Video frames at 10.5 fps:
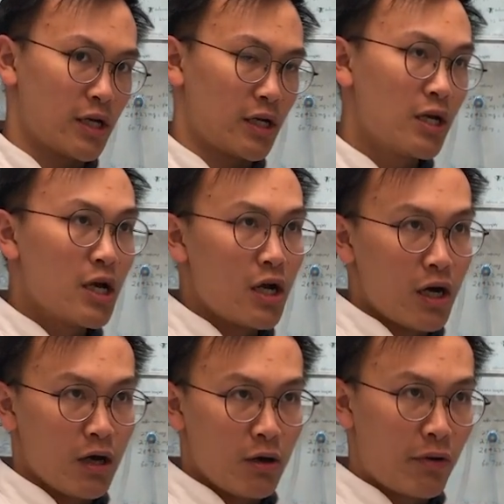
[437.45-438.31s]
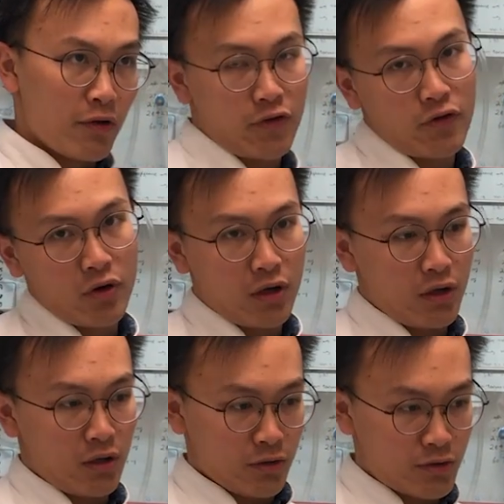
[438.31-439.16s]
uh, both
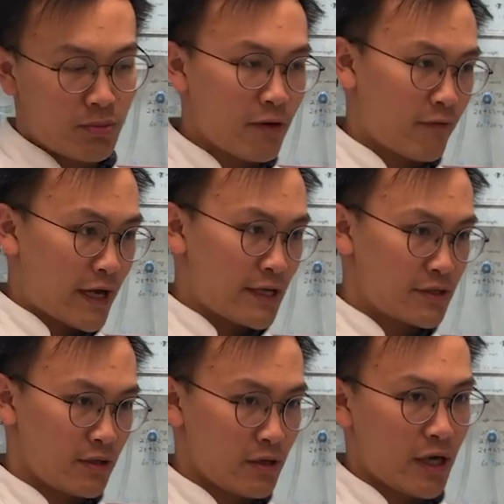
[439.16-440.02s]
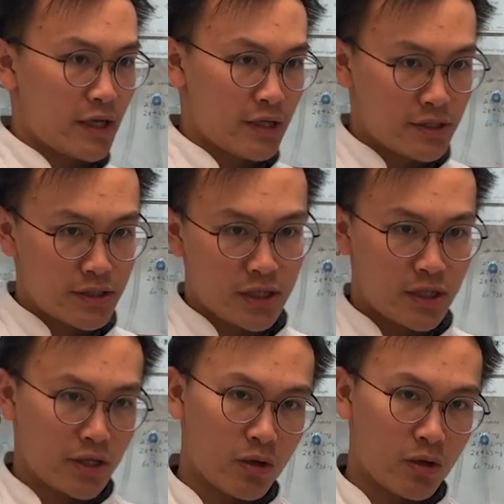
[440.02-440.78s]
your supervisor and uh,